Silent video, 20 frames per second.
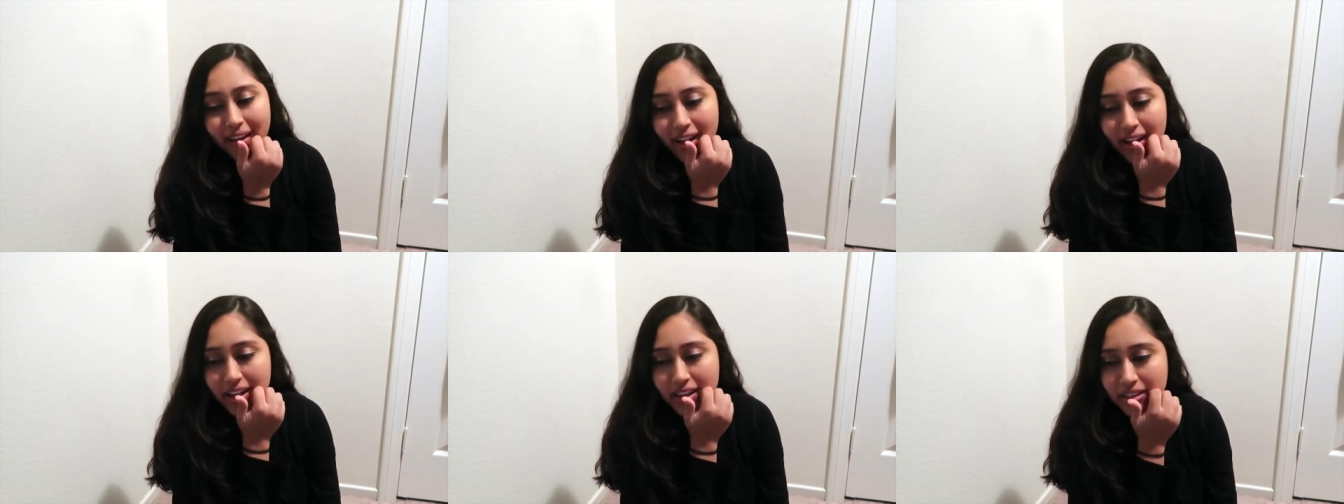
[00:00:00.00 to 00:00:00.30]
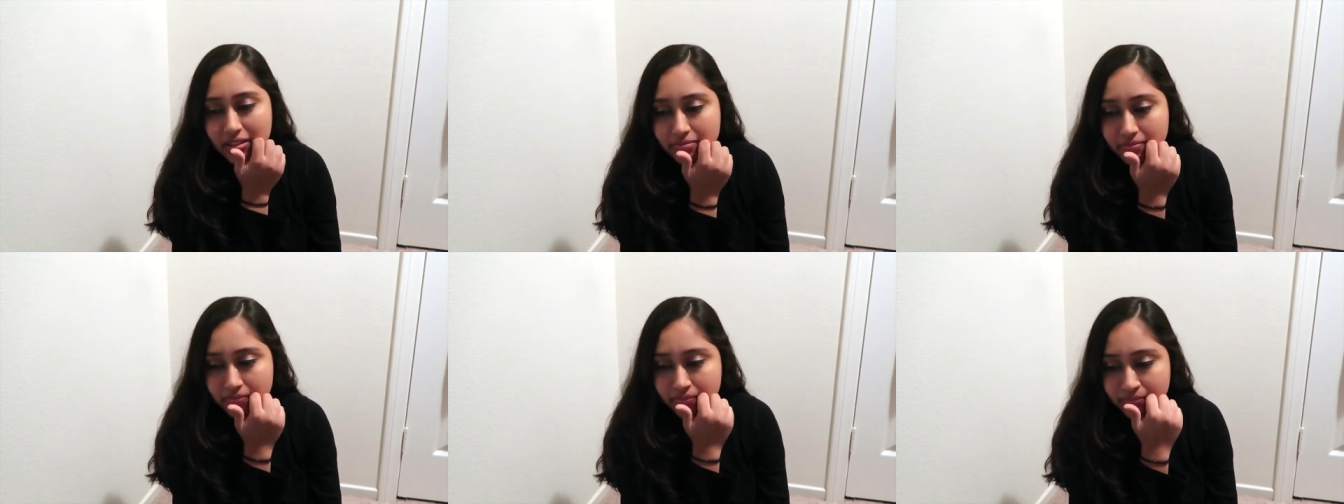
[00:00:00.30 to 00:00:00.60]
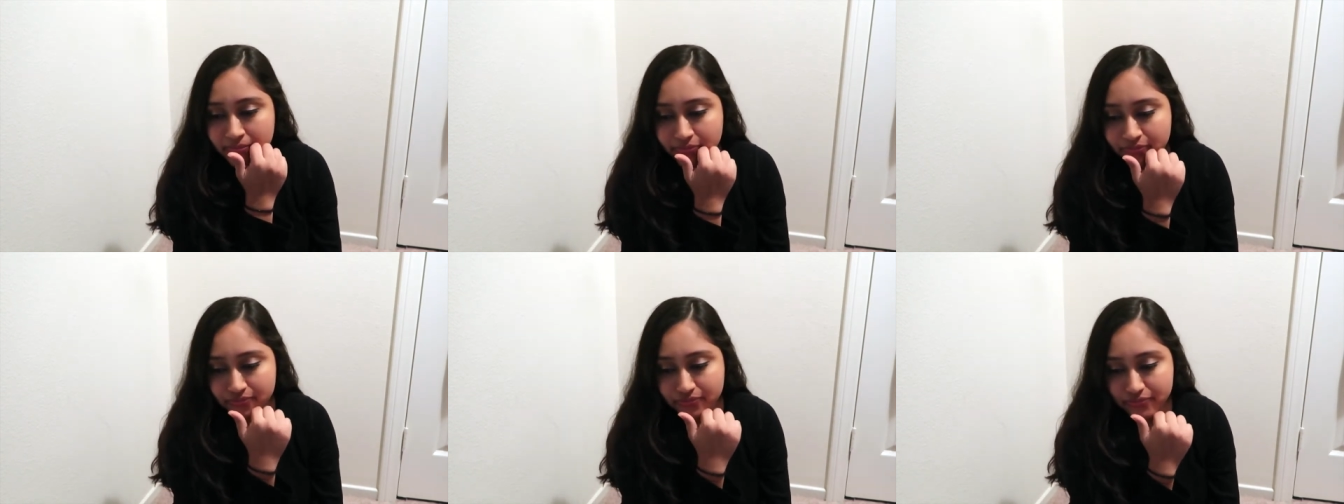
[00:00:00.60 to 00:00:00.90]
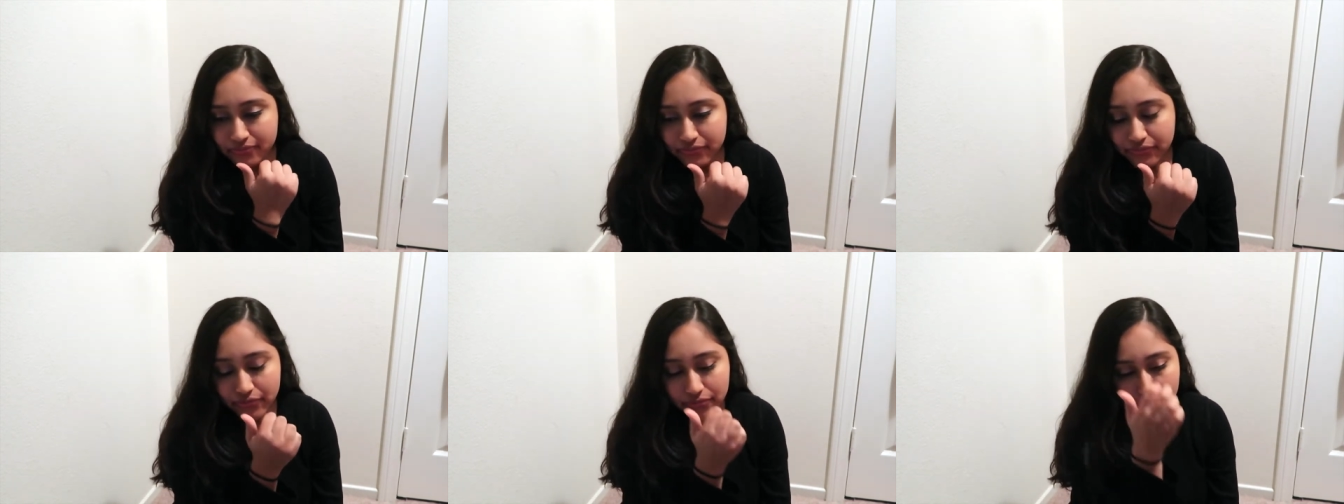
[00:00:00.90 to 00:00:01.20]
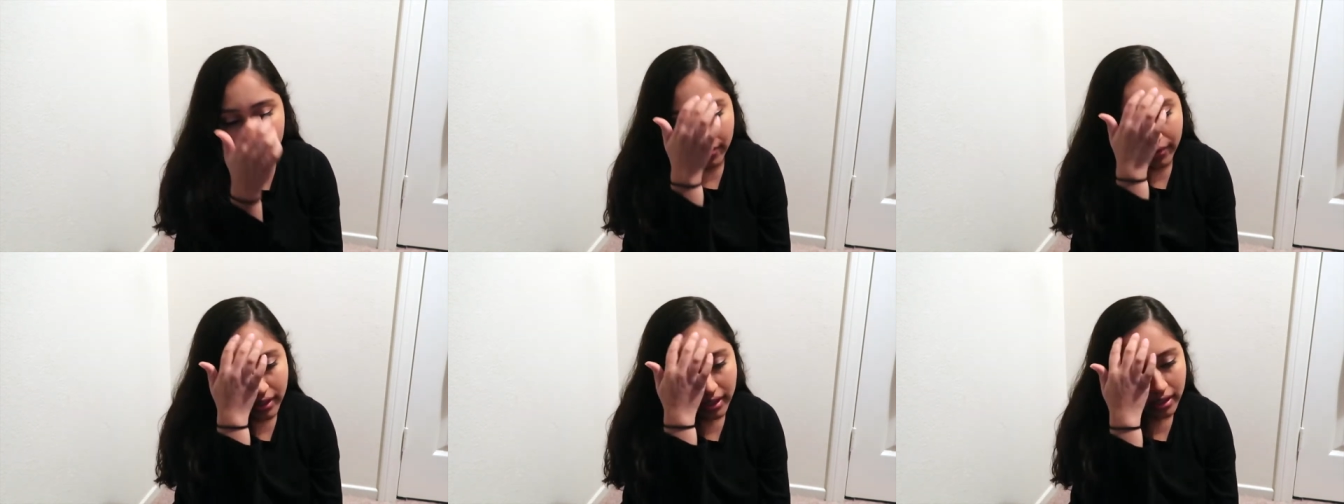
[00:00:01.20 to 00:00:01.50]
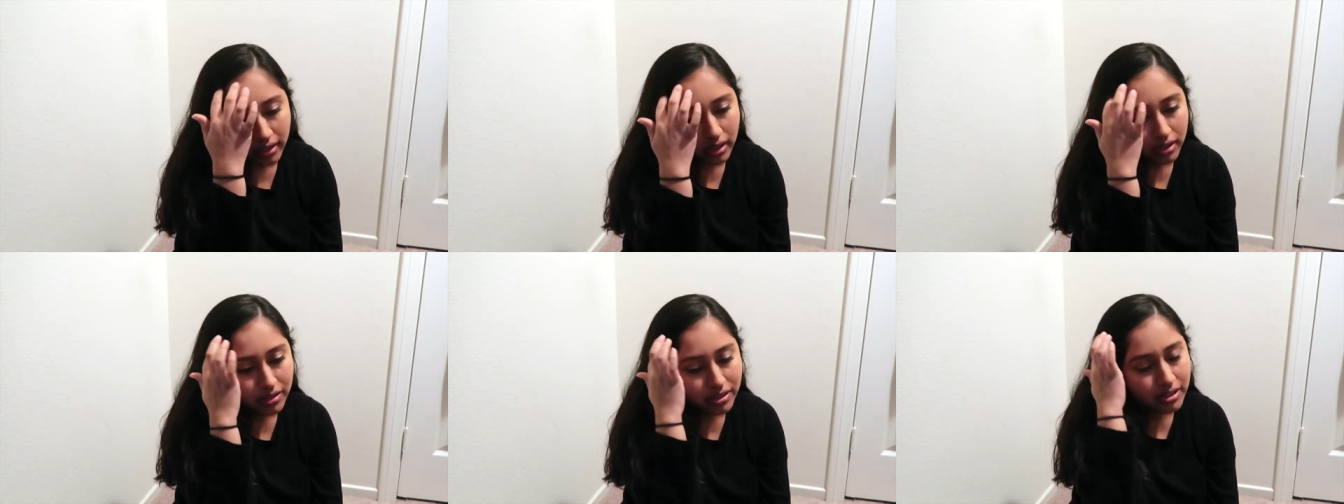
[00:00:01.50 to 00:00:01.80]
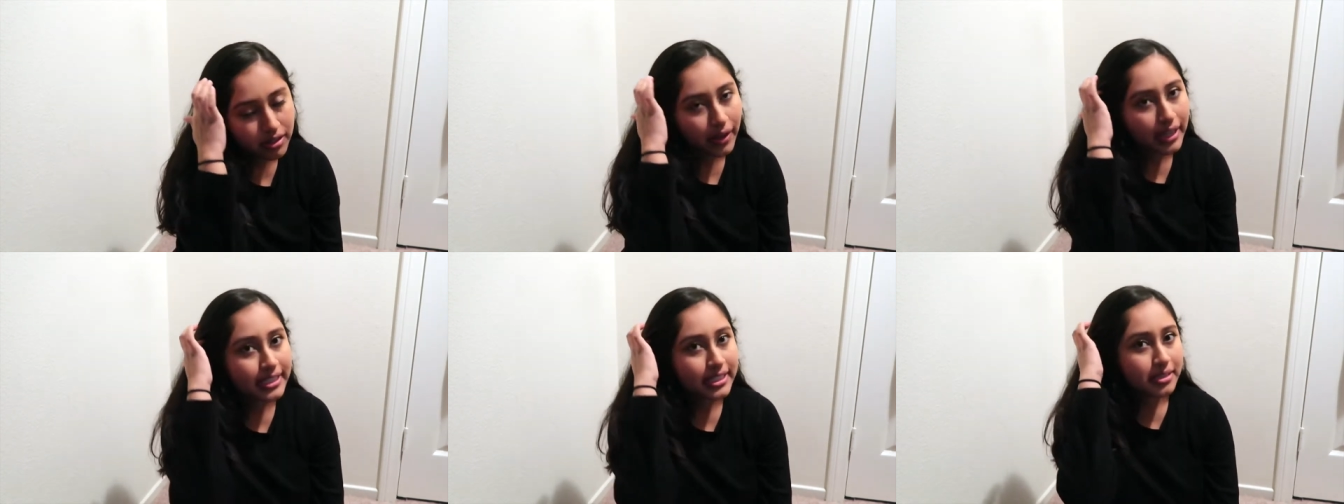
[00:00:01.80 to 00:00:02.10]

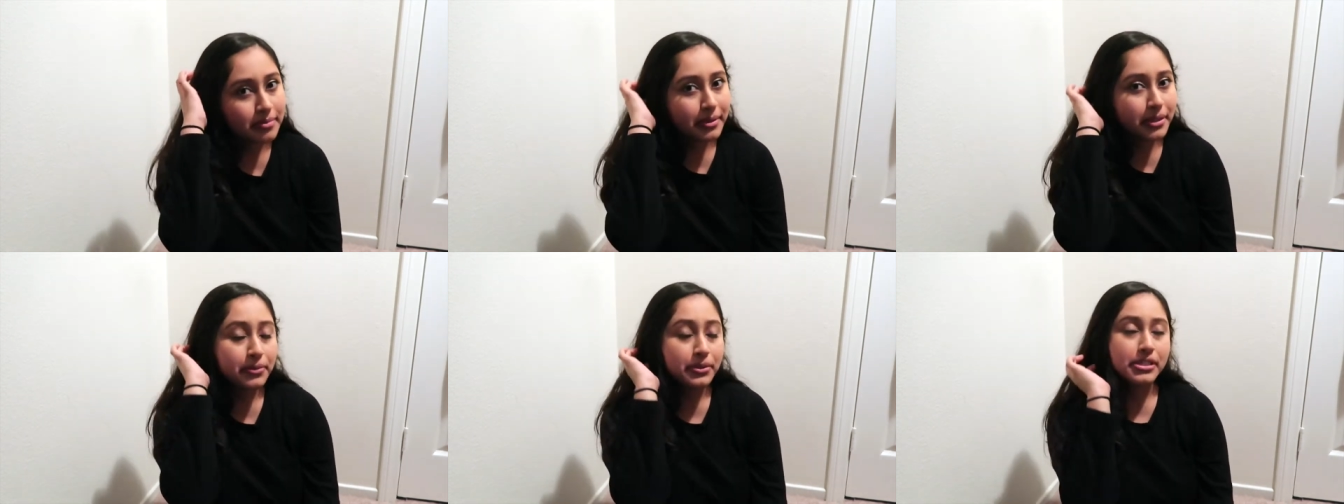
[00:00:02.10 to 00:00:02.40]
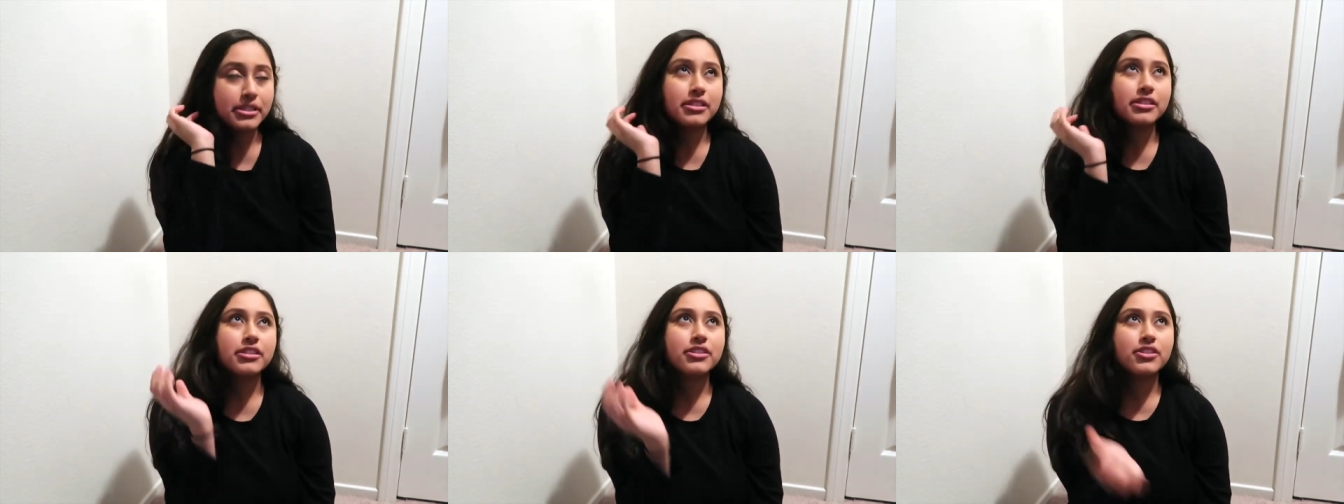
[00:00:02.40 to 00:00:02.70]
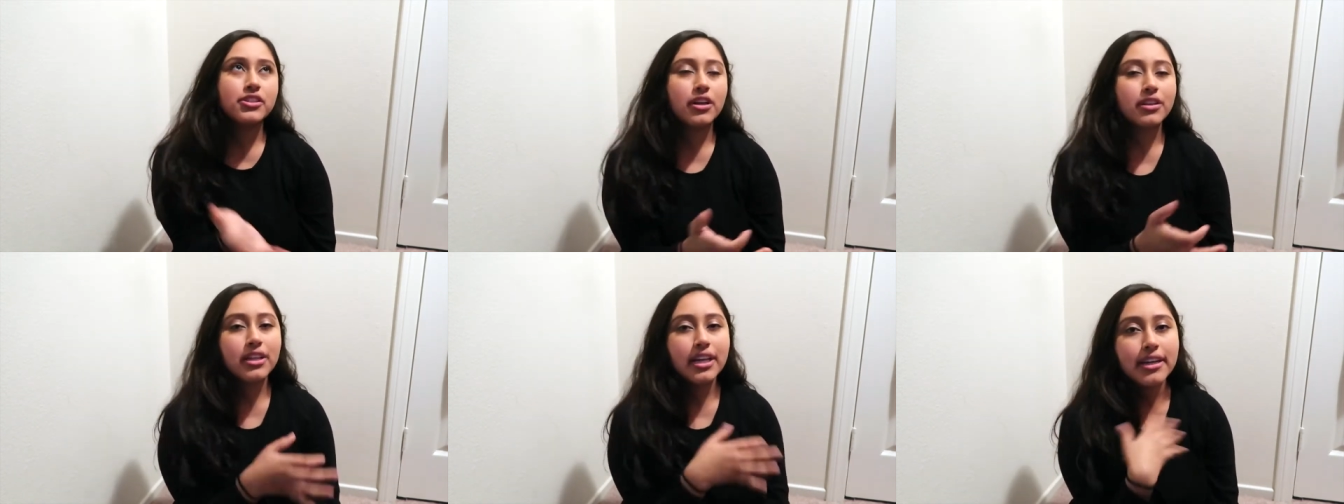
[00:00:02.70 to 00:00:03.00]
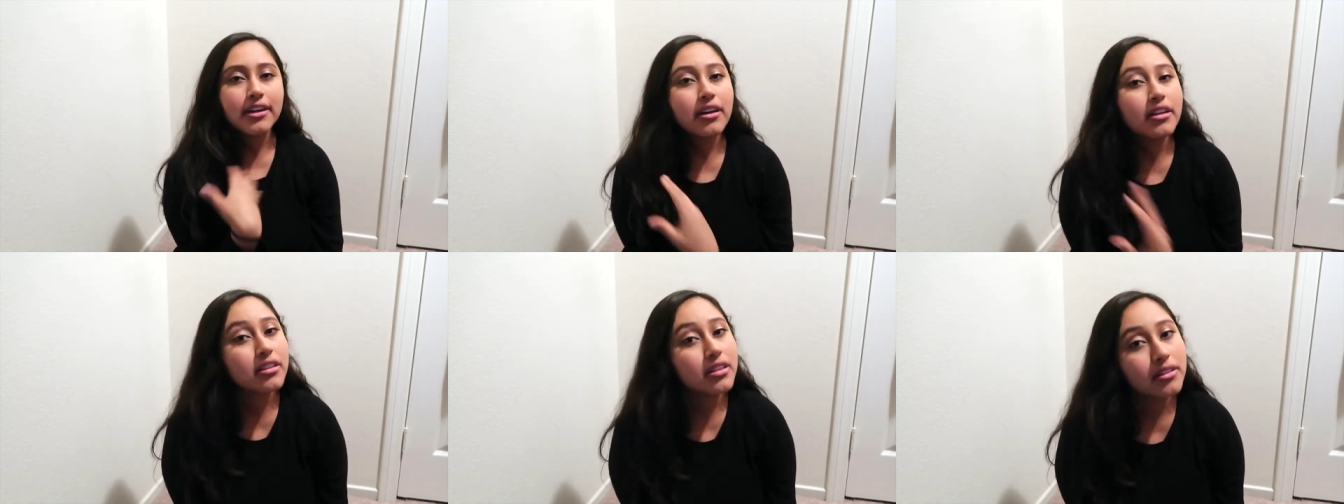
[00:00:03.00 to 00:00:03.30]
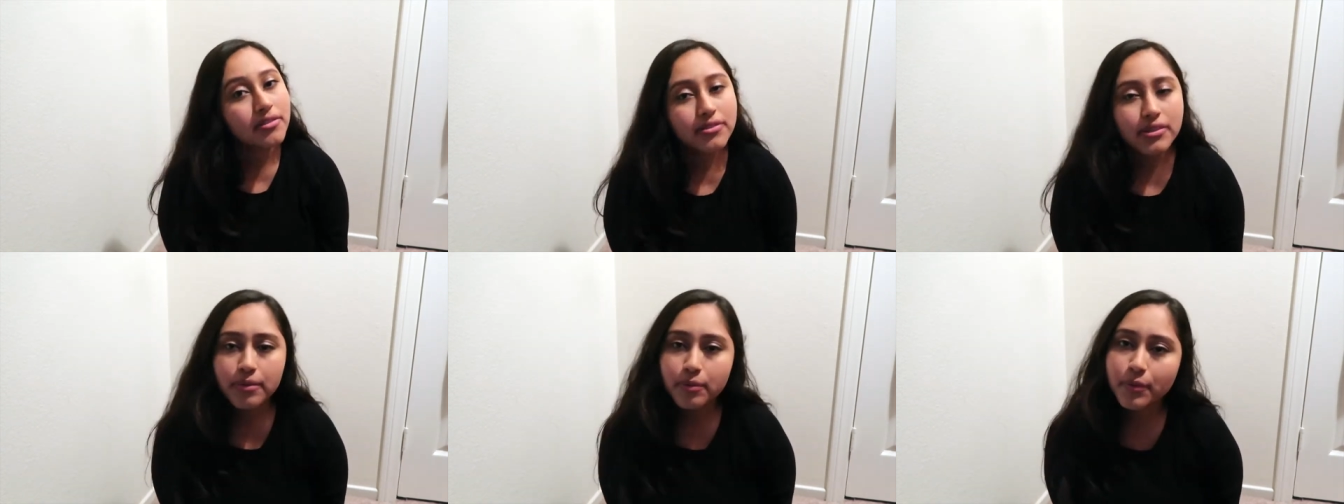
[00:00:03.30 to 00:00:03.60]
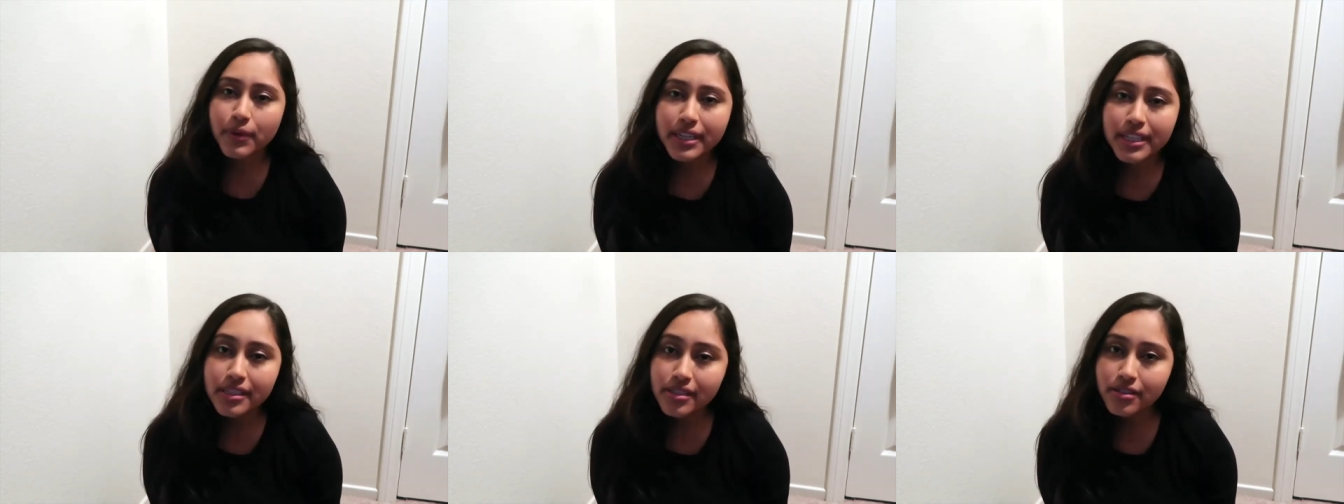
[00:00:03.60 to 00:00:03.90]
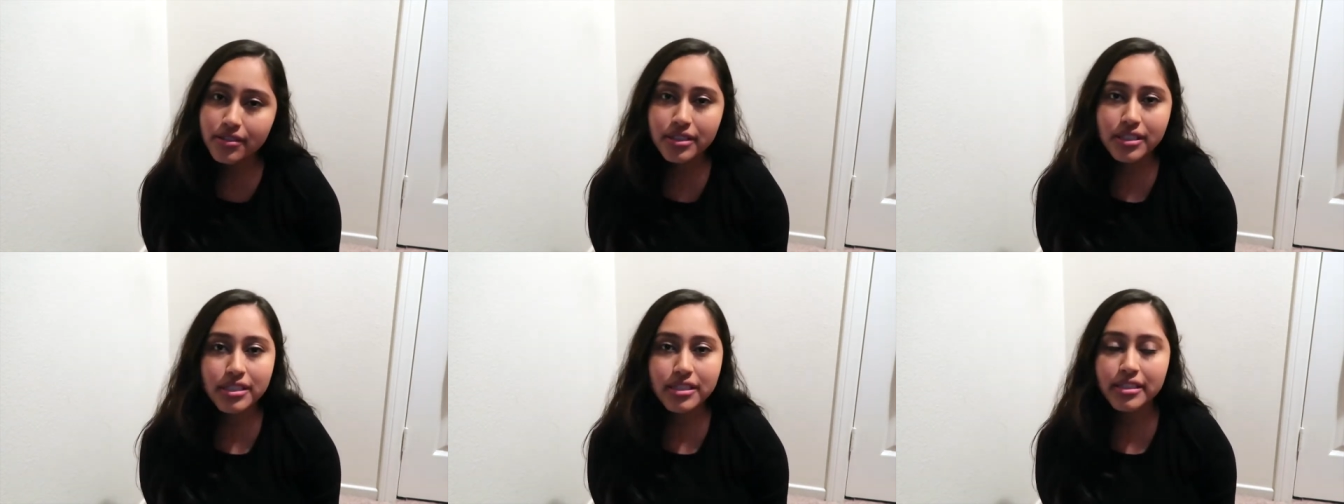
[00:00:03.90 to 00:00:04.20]
So I did my research on like all the different ways
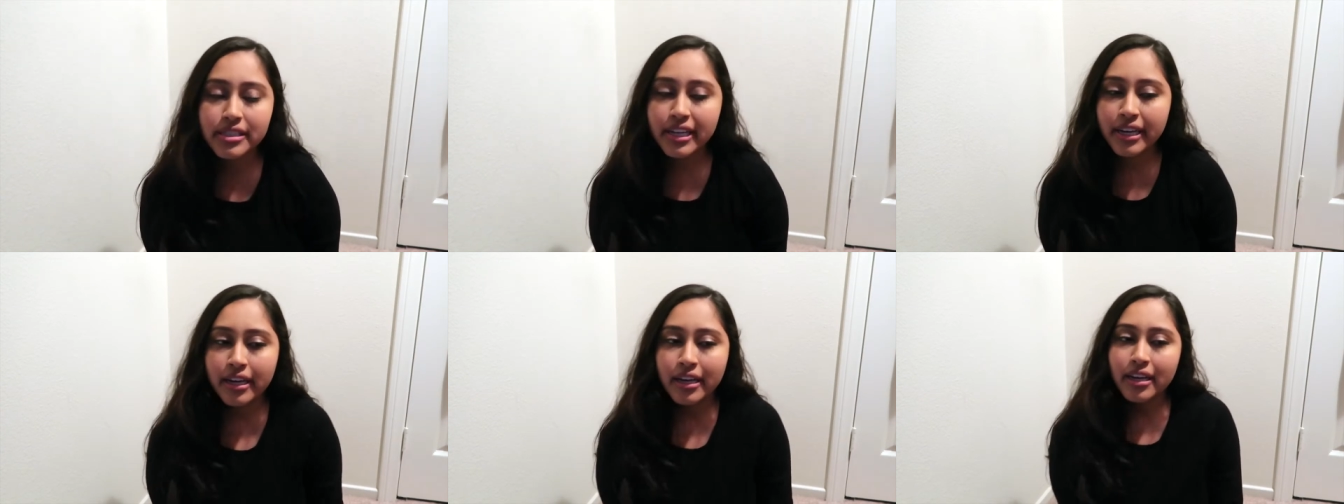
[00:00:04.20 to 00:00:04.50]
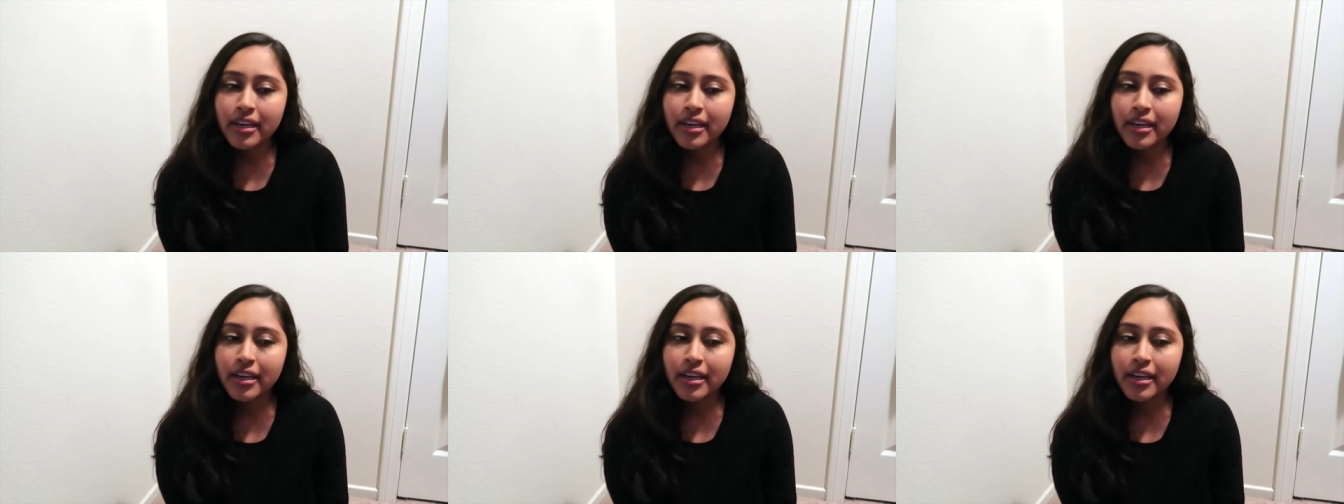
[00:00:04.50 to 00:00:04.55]
you can